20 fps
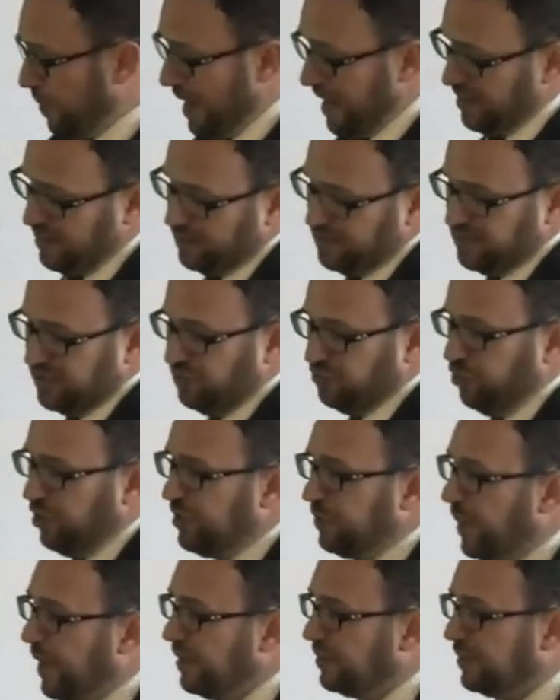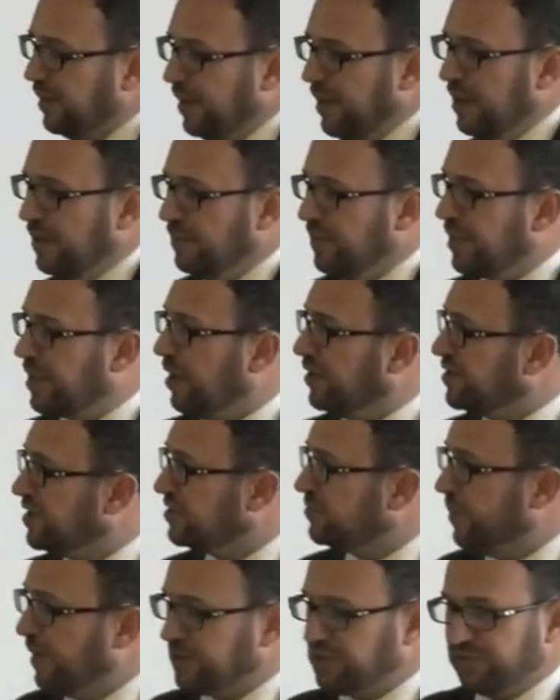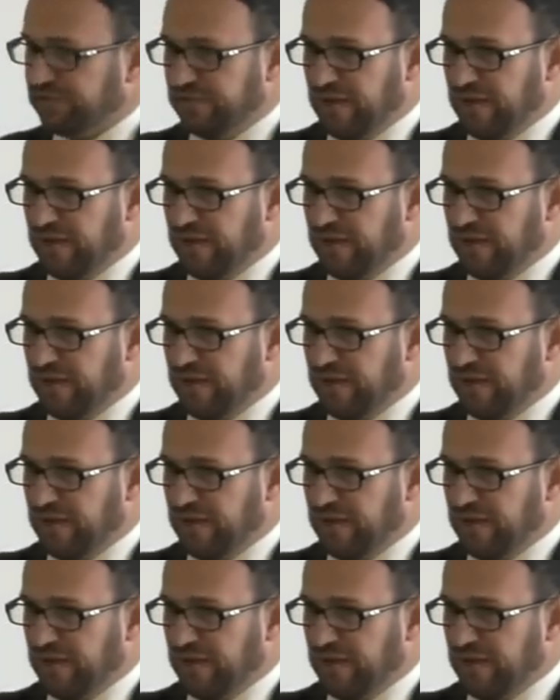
mass treatment, because it's much